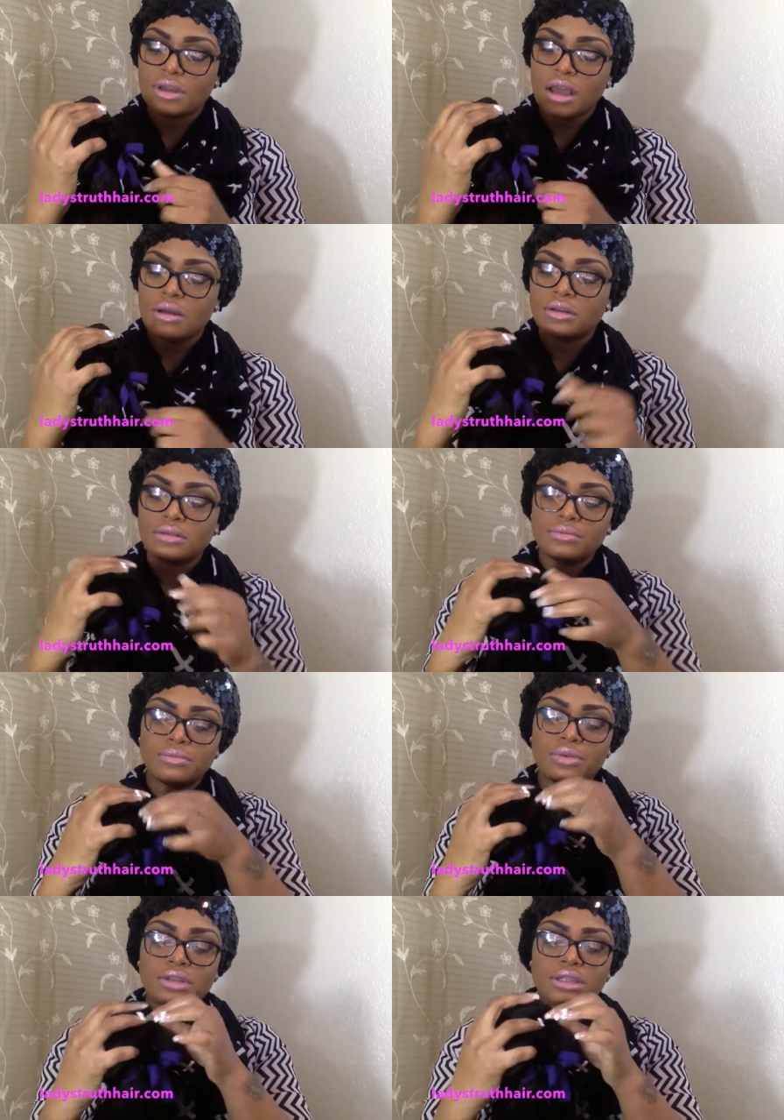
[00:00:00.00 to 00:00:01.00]
Y'all,
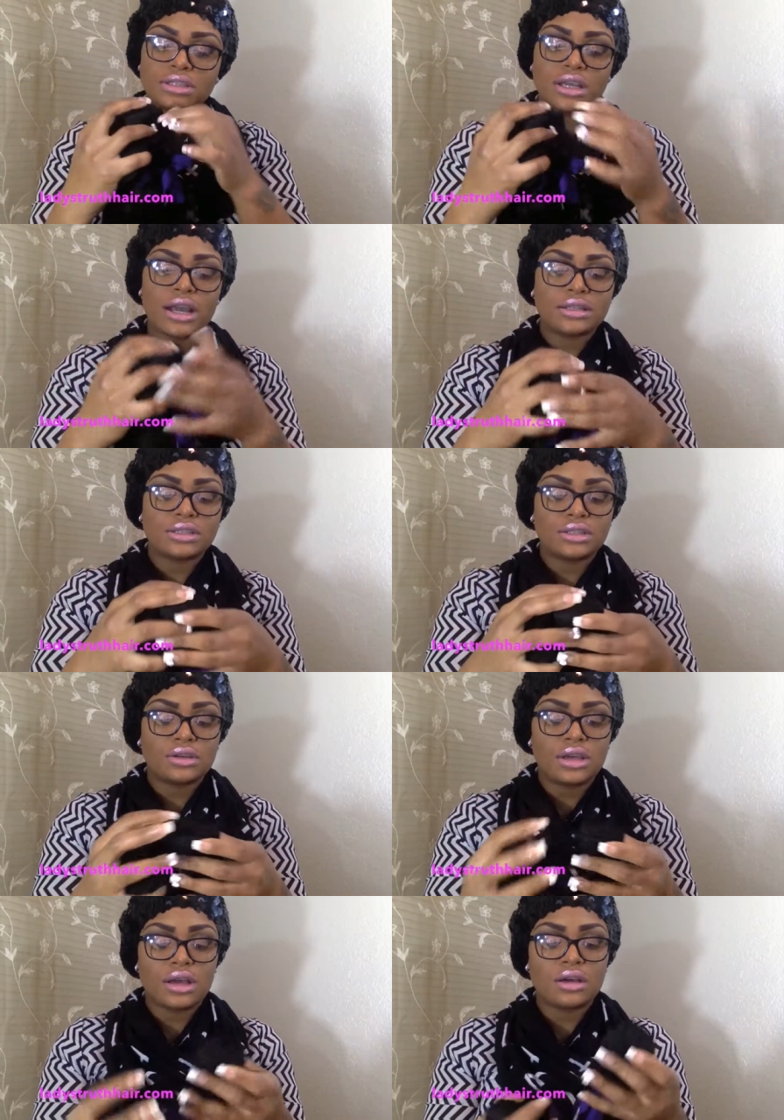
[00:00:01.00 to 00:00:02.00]
pulling this hair out to show
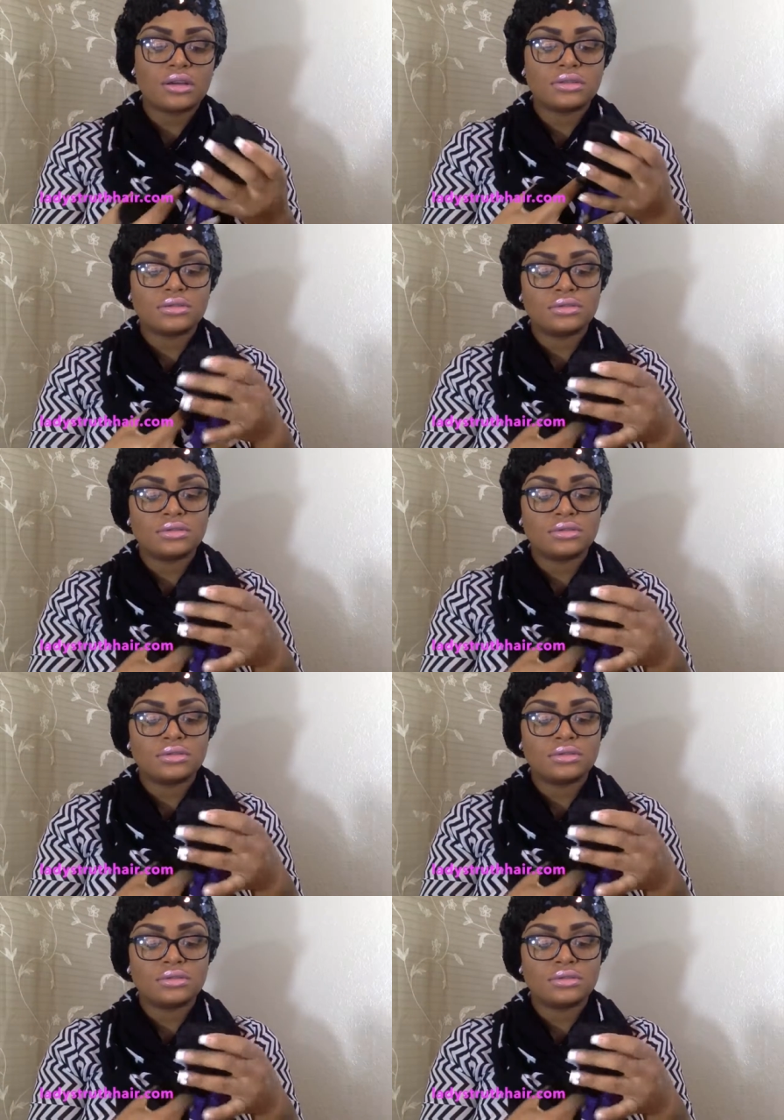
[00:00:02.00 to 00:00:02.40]
y'all.